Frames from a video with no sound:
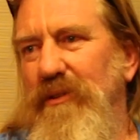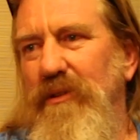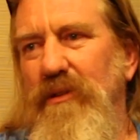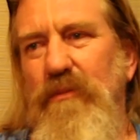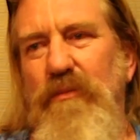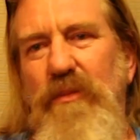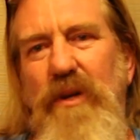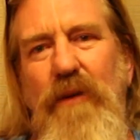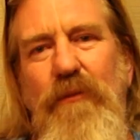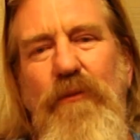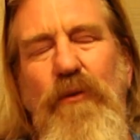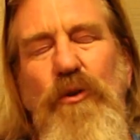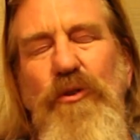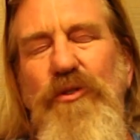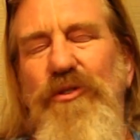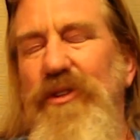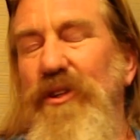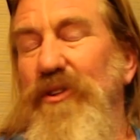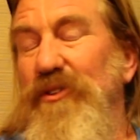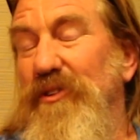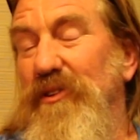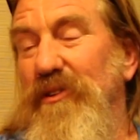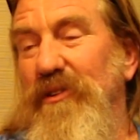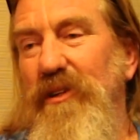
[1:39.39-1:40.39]
My first
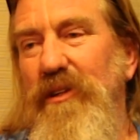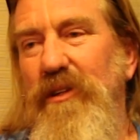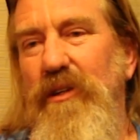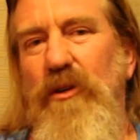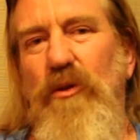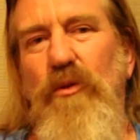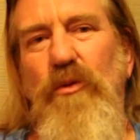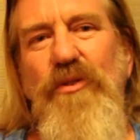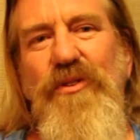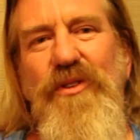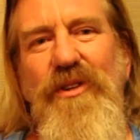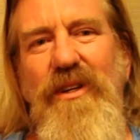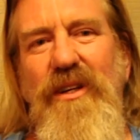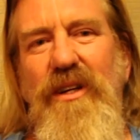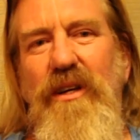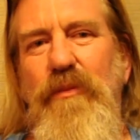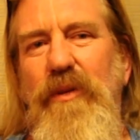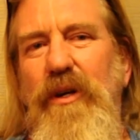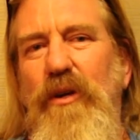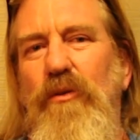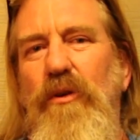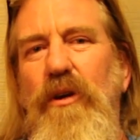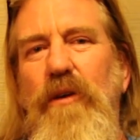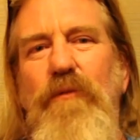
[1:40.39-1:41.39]
insulator was a
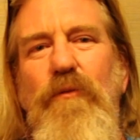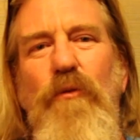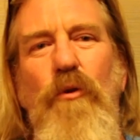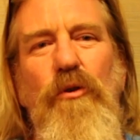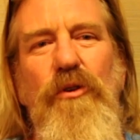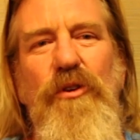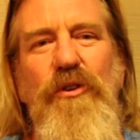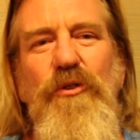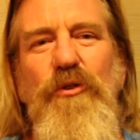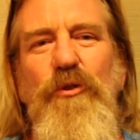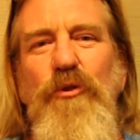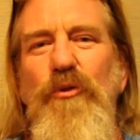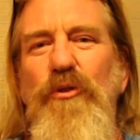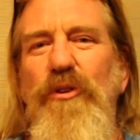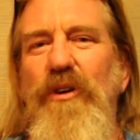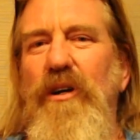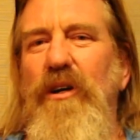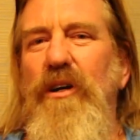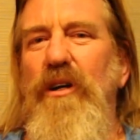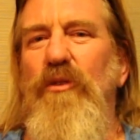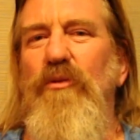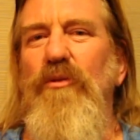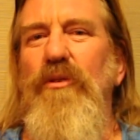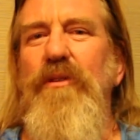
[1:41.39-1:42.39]
Hemingway 42 in
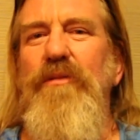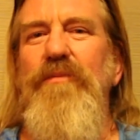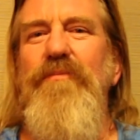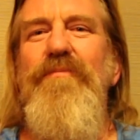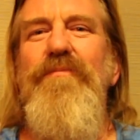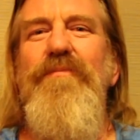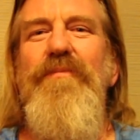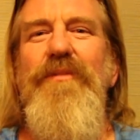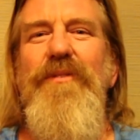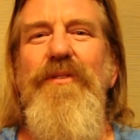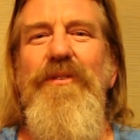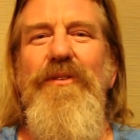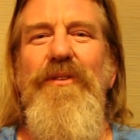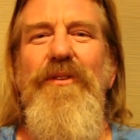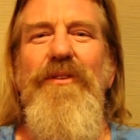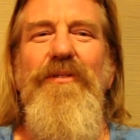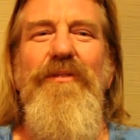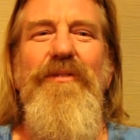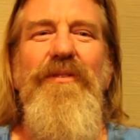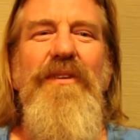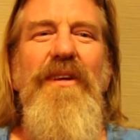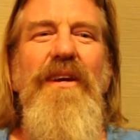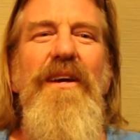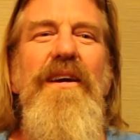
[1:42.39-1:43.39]
aqua, you
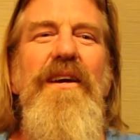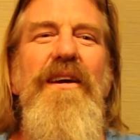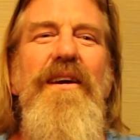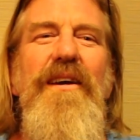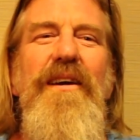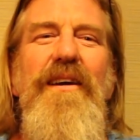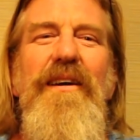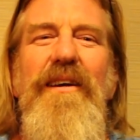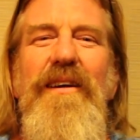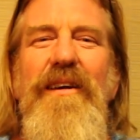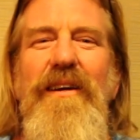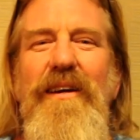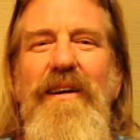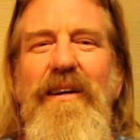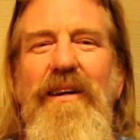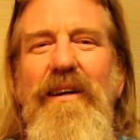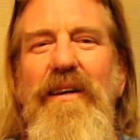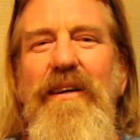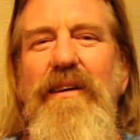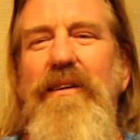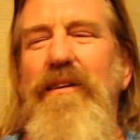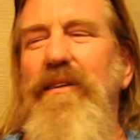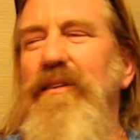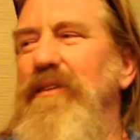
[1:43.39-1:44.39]
know.
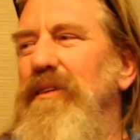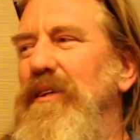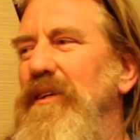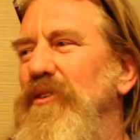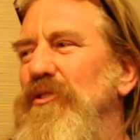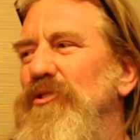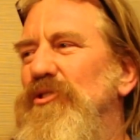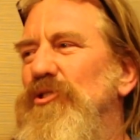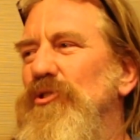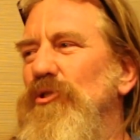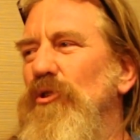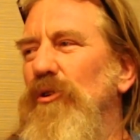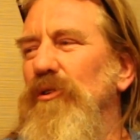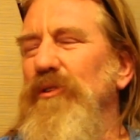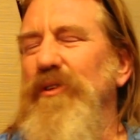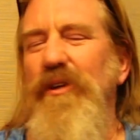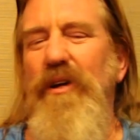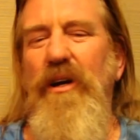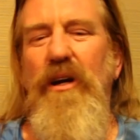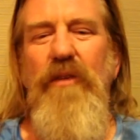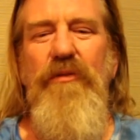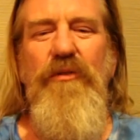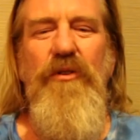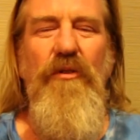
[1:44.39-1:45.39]
And
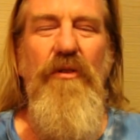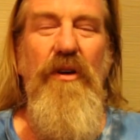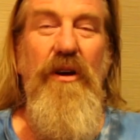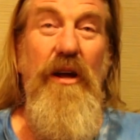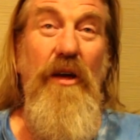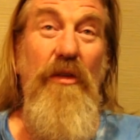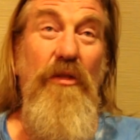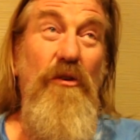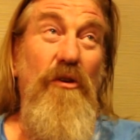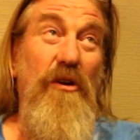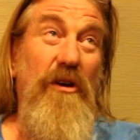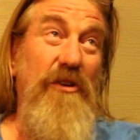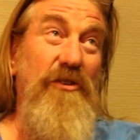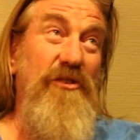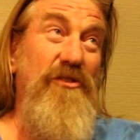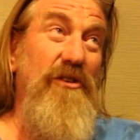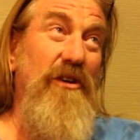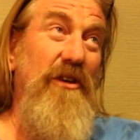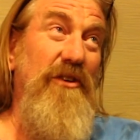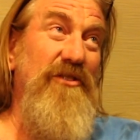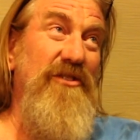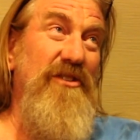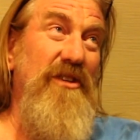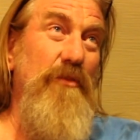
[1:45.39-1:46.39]
shortly after that, I thought I
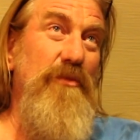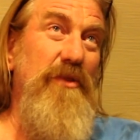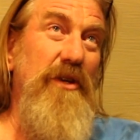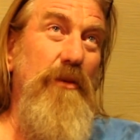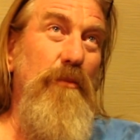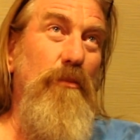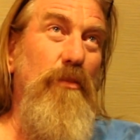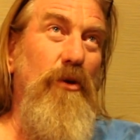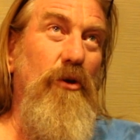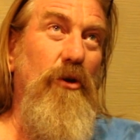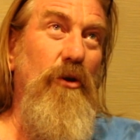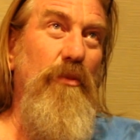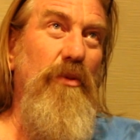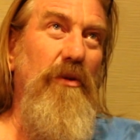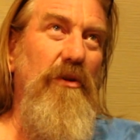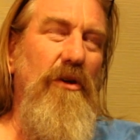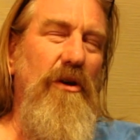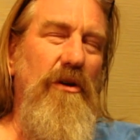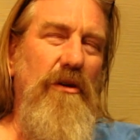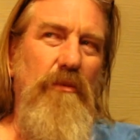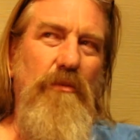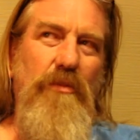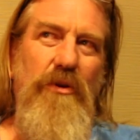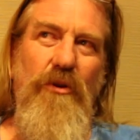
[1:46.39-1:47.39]
saw something purple
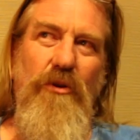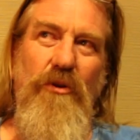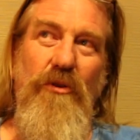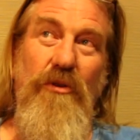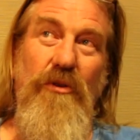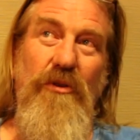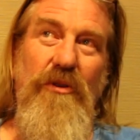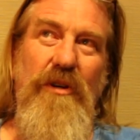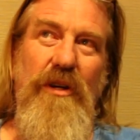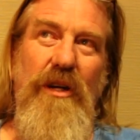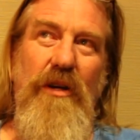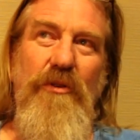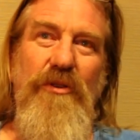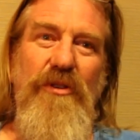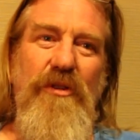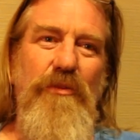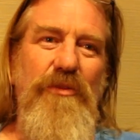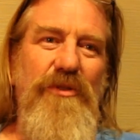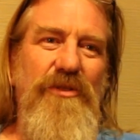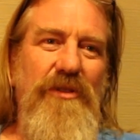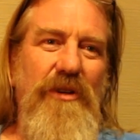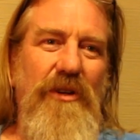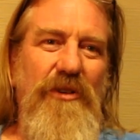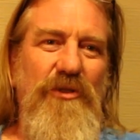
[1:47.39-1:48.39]
on a pole, and I was
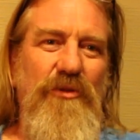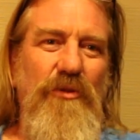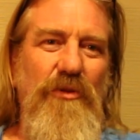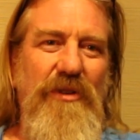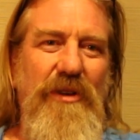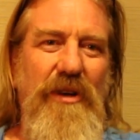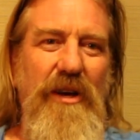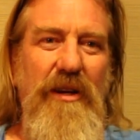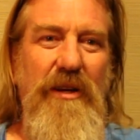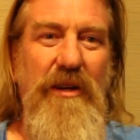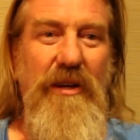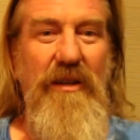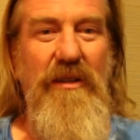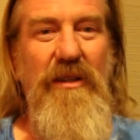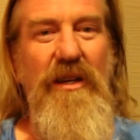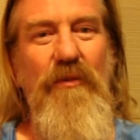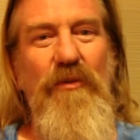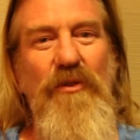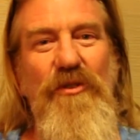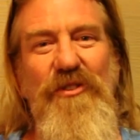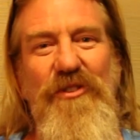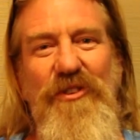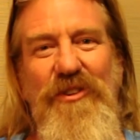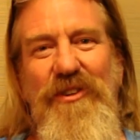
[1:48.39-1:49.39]
obsessed with getting it.
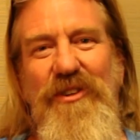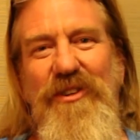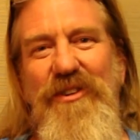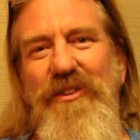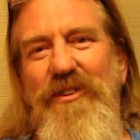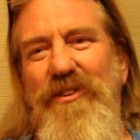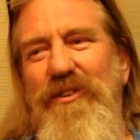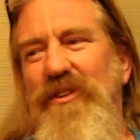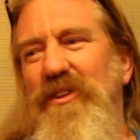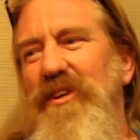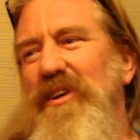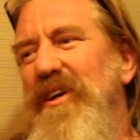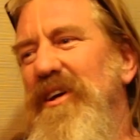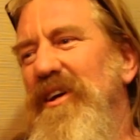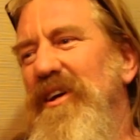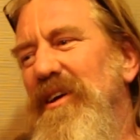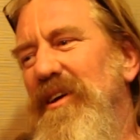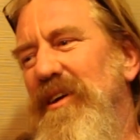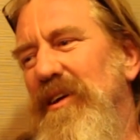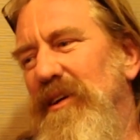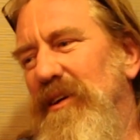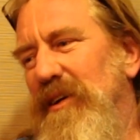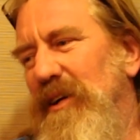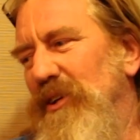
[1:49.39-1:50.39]
Never did, and
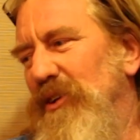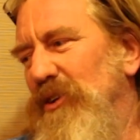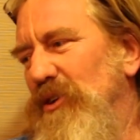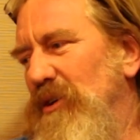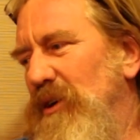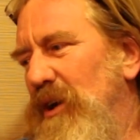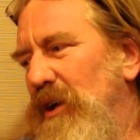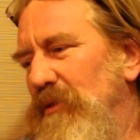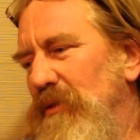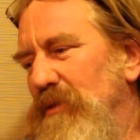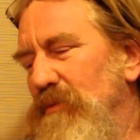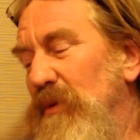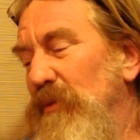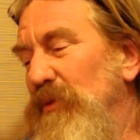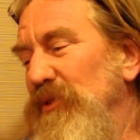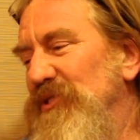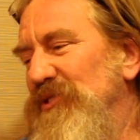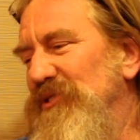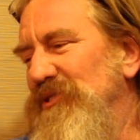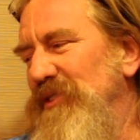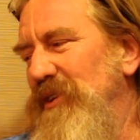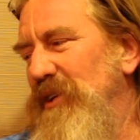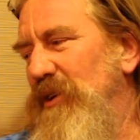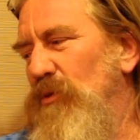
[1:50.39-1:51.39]
I remember
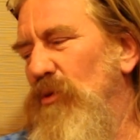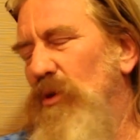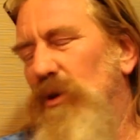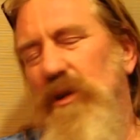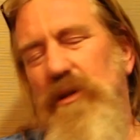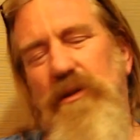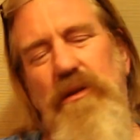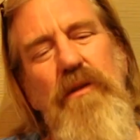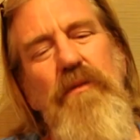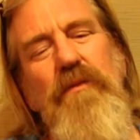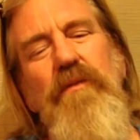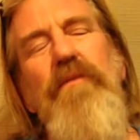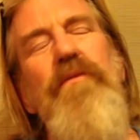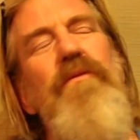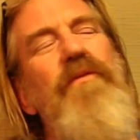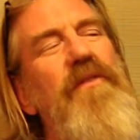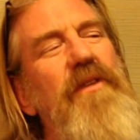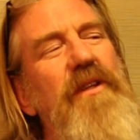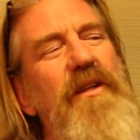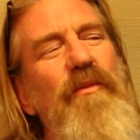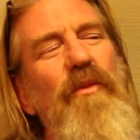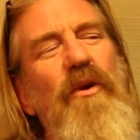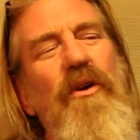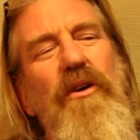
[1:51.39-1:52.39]
seeing one at the
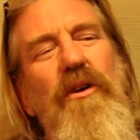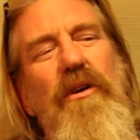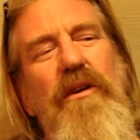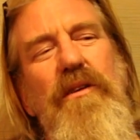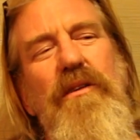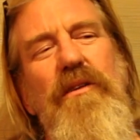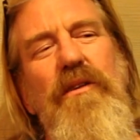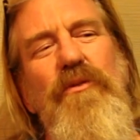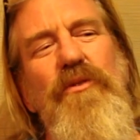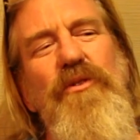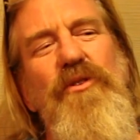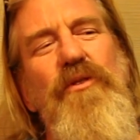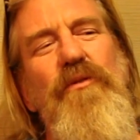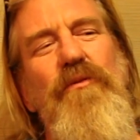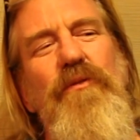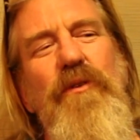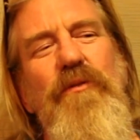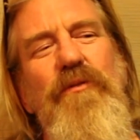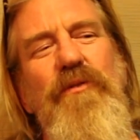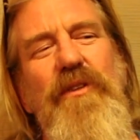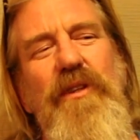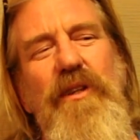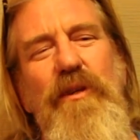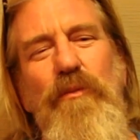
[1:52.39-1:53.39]
flea market, and it was
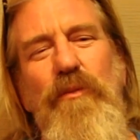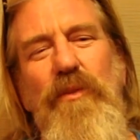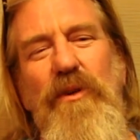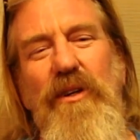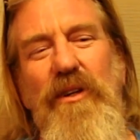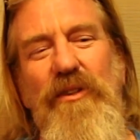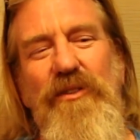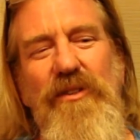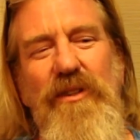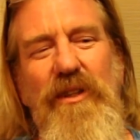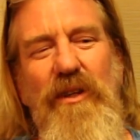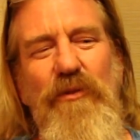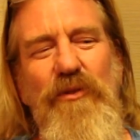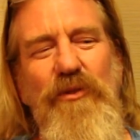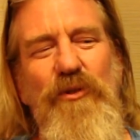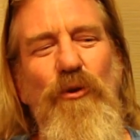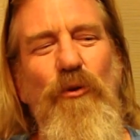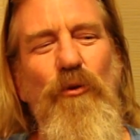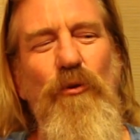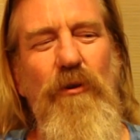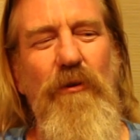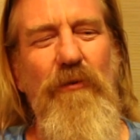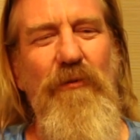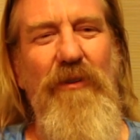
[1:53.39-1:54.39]
$15, and I was
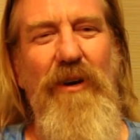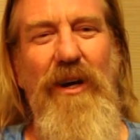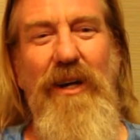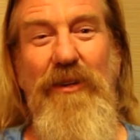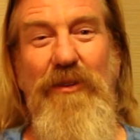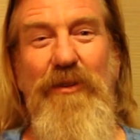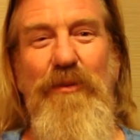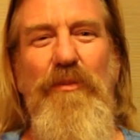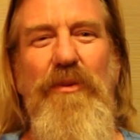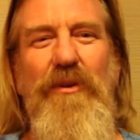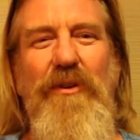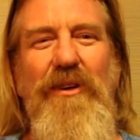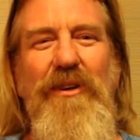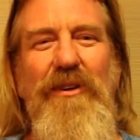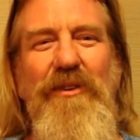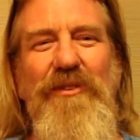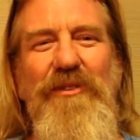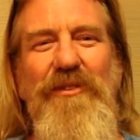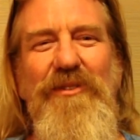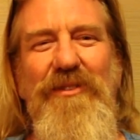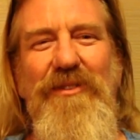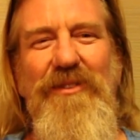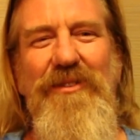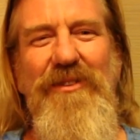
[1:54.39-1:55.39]
horrified at the
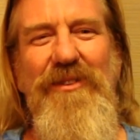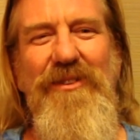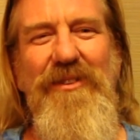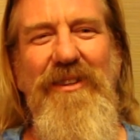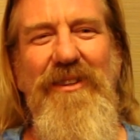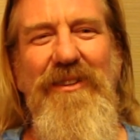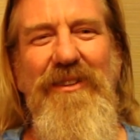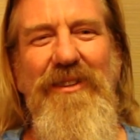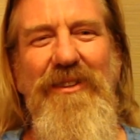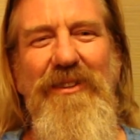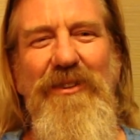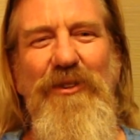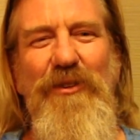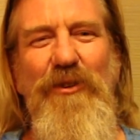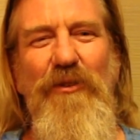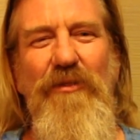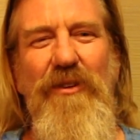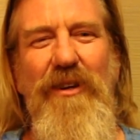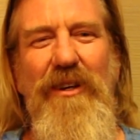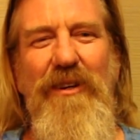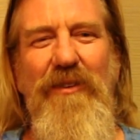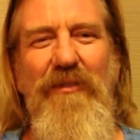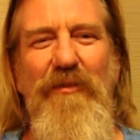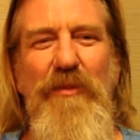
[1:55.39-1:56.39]
price, and I didn't know
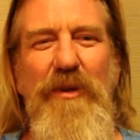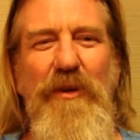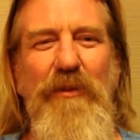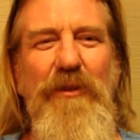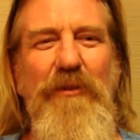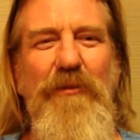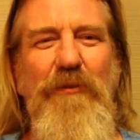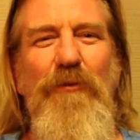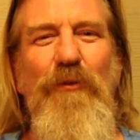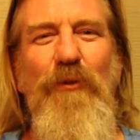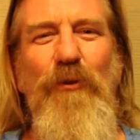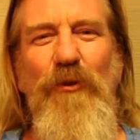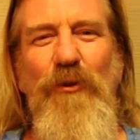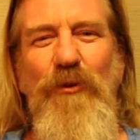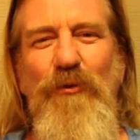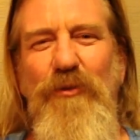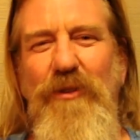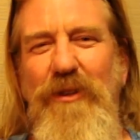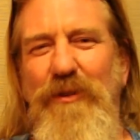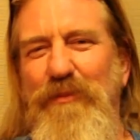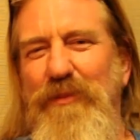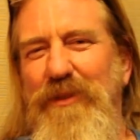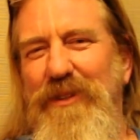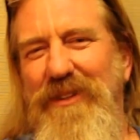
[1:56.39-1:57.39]
that I'd ever be able to afford
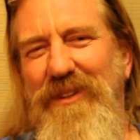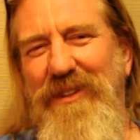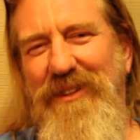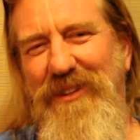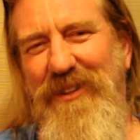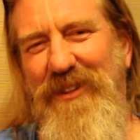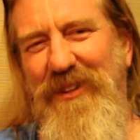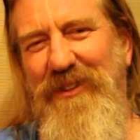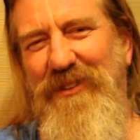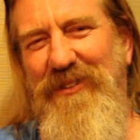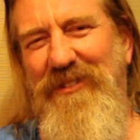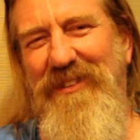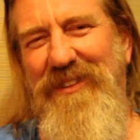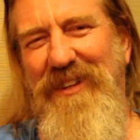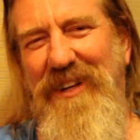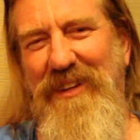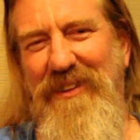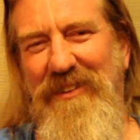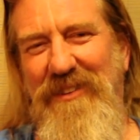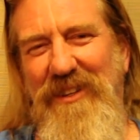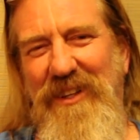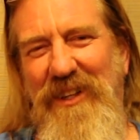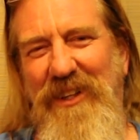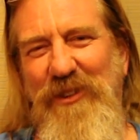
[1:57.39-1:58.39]
one. But you know,
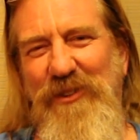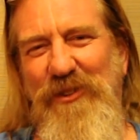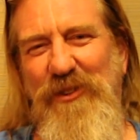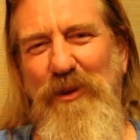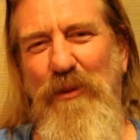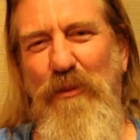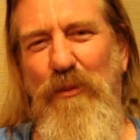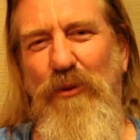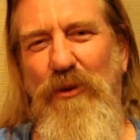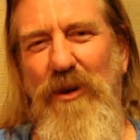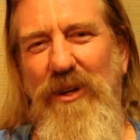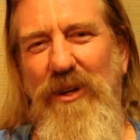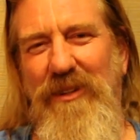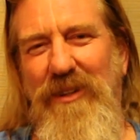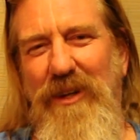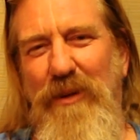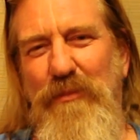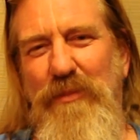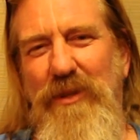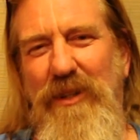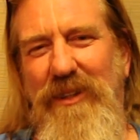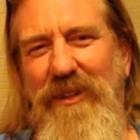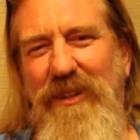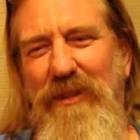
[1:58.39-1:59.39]
I think at some point I
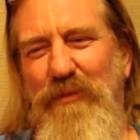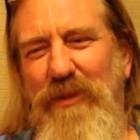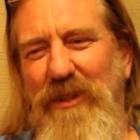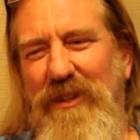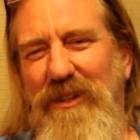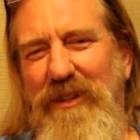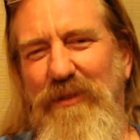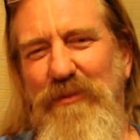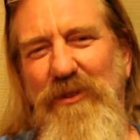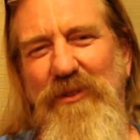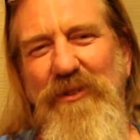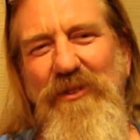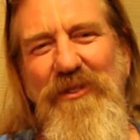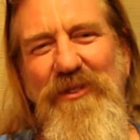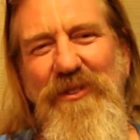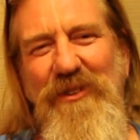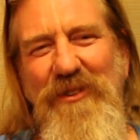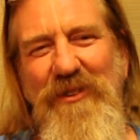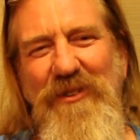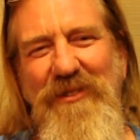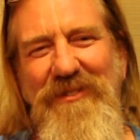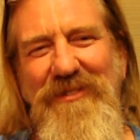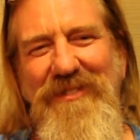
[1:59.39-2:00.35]
picked up a couple. So